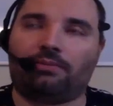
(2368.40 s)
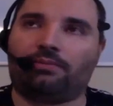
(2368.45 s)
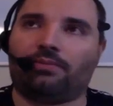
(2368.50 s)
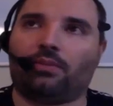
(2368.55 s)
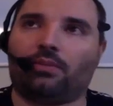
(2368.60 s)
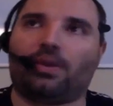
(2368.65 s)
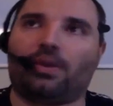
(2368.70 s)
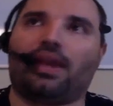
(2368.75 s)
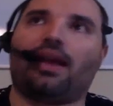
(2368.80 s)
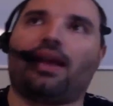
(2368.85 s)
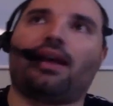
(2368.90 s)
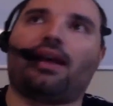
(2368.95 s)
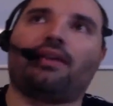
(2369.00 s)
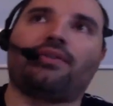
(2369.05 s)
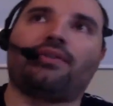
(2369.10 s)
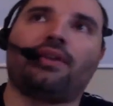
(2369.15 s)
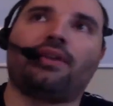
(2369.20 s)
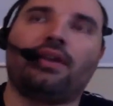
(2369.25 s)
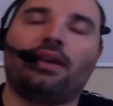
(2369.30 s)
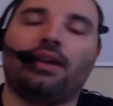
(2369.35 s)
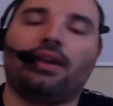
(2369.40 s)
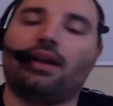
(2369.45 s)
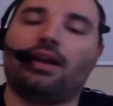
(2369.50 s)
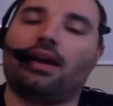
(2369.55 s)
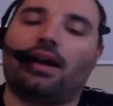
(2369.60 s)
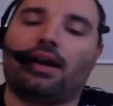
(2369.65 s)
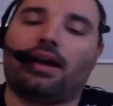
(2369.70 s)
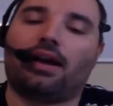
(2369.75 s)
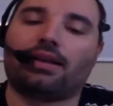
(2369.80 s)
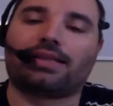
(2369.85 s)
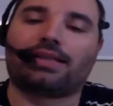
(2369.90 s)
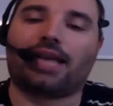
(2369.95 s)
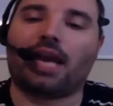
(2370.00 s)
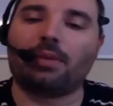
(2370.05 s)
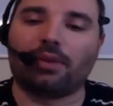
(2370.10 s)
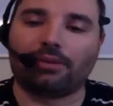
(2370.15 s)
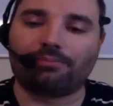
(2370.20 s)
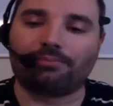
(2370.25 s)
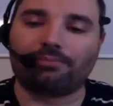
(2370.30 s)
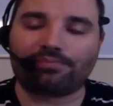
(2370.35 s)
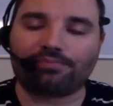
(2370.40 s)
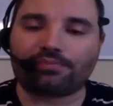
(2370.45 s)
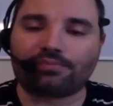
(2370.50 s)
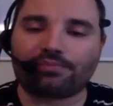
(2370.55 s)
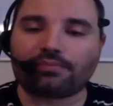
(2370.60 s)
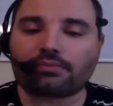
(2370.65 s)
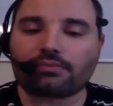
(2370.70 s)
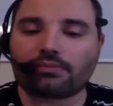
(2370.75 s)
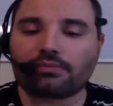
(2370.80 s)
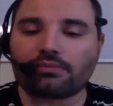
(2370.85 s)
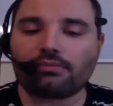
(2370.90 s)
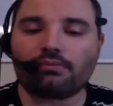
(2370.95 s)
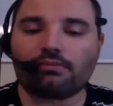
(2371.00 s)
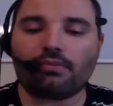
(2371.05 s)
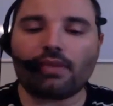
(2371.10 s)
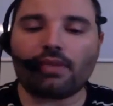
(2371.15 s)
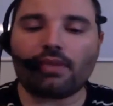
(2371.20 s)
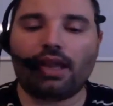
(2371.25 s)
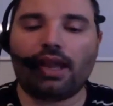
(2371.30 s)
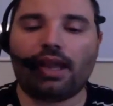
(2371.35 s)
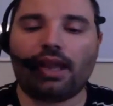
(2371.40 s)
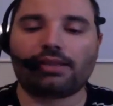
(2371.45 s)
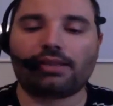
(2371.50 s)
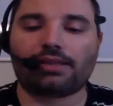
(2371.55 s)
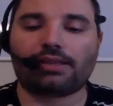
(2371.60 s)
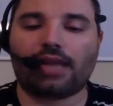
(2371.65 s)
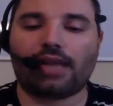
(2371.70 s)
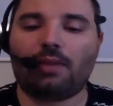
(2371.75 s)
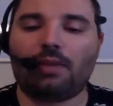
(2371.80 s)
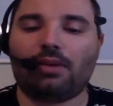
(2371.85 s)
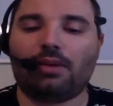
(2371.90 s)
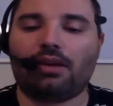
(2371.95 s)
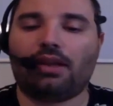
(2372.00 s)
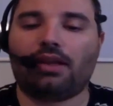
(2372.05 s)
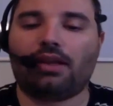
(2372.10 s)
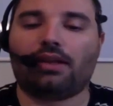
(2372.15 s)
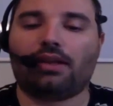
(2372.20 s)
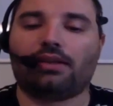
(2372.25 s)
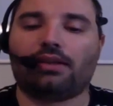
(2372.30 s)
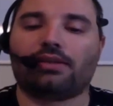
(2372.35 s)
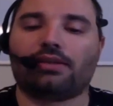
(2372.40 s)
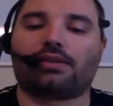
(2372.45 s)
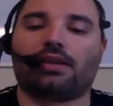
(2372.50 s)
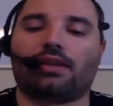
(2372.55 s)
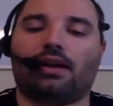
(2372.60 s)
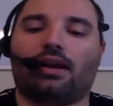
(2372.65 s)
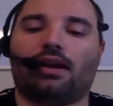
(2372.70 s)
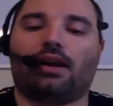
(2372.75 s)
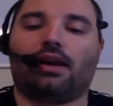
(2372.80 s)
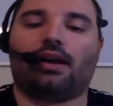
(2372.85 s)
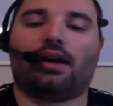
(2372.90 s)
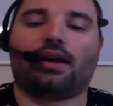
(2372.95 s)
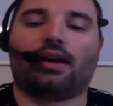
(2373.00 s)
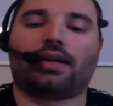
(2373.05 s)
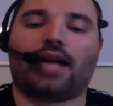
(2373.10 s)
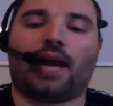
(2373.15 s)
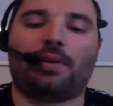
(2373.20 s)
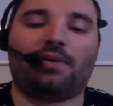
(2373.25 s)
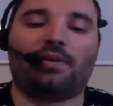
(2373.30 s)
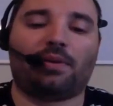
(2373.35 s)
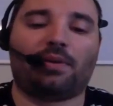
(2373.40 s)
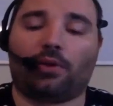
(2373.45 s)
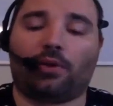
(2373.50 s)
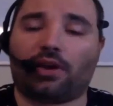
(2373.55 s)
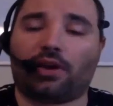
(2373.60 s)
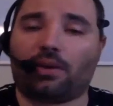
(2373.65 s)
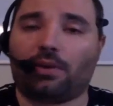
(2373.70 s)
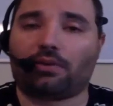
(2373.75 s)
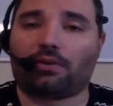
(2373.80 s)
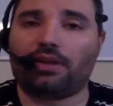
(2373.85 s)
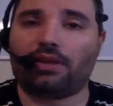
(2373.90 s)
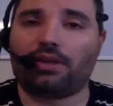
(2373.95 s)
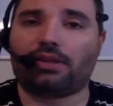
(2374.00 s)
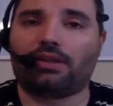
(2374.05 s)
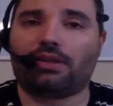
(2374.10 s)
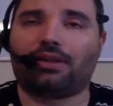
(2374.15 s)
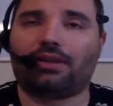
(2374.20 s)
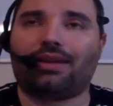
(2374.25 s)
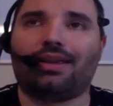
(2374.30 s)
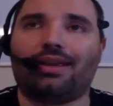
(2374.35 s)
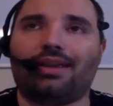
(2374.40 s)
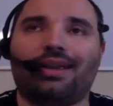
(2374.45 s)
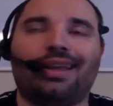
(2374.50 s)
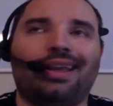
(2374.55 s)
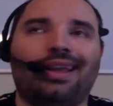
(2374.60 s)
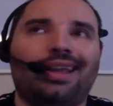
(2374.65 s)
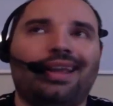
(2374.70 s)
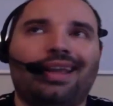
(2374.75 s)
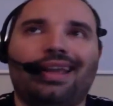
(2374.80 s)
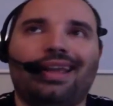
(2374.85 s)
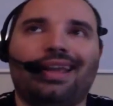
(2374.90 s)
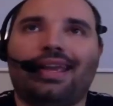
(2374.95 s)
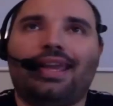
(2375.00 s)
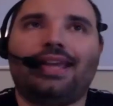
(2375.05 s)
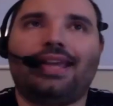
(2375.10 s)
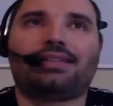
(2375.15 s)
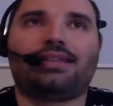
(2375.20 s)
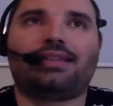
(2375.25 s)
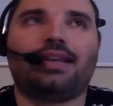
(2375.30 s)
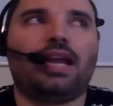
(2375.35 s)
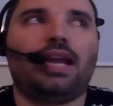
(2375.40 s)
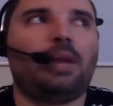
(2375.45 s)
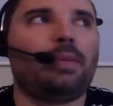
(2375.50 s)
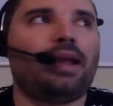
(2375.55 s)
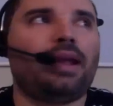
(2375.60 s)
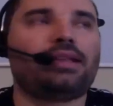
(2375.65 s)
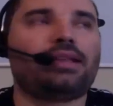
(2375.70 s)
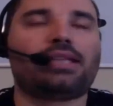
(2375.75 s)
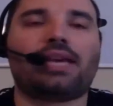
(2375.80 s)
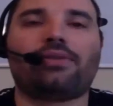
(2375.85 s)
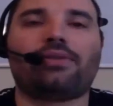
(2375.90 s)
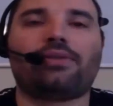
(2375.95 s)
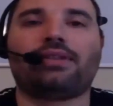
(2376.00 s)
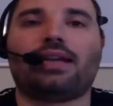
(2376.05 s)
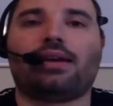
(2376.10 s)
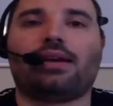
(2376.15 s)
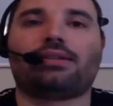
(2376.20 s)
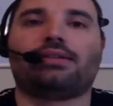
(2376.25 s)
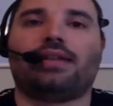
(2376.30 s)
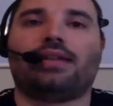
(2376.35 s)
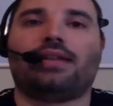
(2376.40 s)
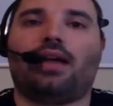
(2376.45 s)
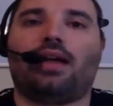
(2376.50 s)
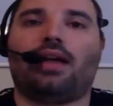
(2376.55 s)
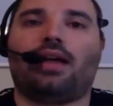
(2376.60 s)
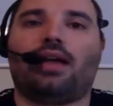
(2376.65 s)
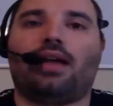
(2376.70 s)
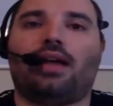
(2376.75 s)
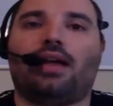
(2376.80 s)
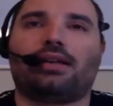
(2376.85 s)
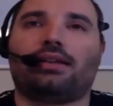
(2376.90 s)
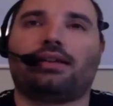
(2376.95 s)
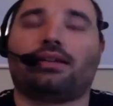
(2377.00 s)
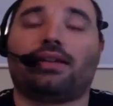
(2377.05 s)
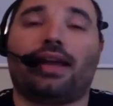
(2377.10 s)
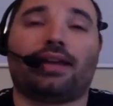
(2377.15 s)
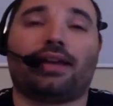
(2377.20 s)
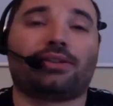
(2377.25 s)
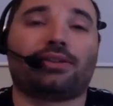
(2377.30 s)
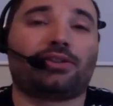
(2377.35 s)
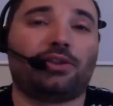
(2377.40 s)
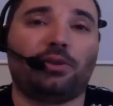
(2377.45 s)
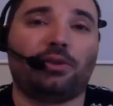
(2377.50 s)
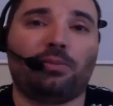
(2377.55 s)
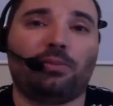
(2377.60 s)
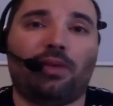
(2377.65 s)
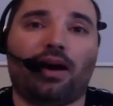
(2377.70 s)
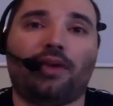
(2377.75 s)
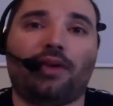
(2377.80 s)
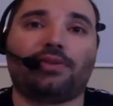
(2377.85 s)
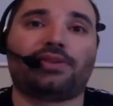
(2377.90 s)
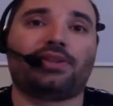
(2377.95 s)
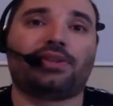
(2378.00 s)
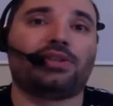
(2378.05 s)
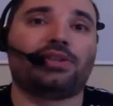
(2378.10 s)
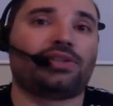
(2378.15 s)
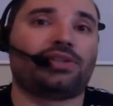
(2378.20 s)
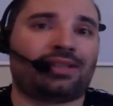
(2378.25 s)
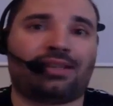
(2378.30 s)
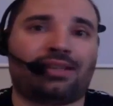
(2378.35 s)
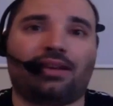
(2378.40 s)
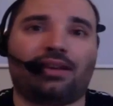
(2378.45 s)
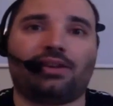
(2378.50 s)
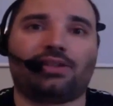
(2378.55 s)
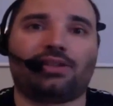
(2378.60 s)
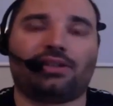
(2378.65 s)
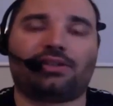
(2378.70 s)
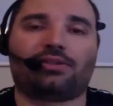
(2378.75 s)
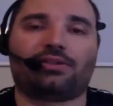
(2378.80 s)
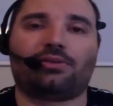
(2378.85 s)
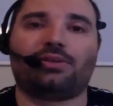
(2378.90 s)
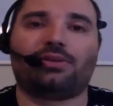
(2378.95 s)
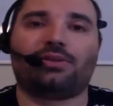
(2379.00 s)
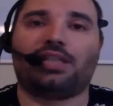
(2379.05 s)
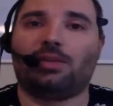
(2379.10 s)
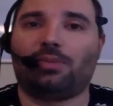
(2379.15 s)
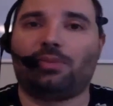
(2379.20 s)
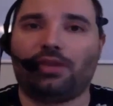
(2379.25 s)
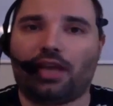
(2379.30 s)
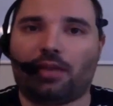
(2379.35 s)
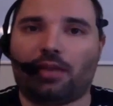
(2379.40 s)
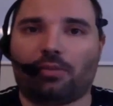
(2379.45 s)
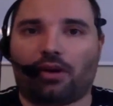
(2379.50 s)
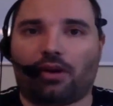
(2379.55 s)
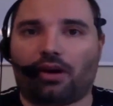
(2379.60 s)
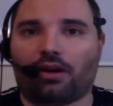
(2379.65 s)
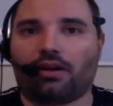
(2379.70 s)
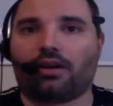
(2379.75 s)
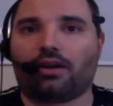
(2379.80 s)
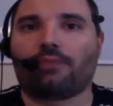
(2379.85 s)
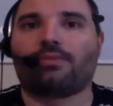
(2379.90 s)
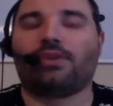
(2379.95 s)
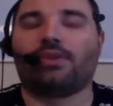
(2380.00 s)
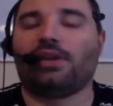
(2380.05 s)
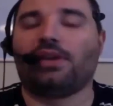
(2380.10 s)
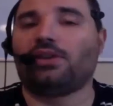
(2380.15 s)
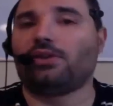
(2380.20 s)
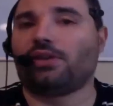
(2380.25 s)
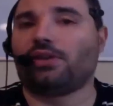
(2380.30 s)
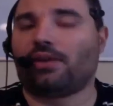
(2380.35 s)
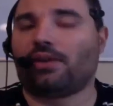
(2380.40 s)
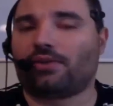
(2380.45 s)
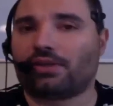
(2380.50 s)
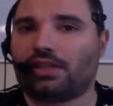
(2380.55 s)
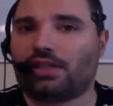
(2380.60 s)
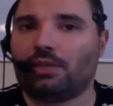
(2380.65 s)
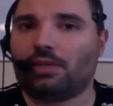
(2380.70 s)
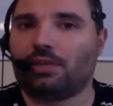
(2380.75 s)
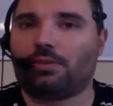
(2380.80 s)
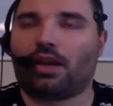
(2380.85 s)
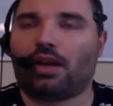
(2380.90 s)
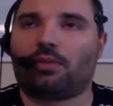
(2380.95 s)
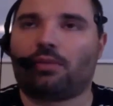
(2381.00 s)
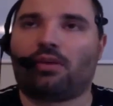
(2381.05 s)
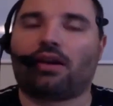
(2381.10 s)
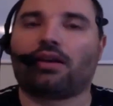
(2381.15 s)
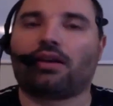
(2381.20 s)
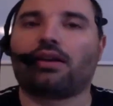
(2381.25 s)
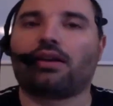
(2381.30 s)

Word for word: we have uh, Simon, and Simon is uh, a guy we've been working with recently. He's he made seven thousand dollars in the last two months just just through CPA marketing. He's using it for CPA marketing.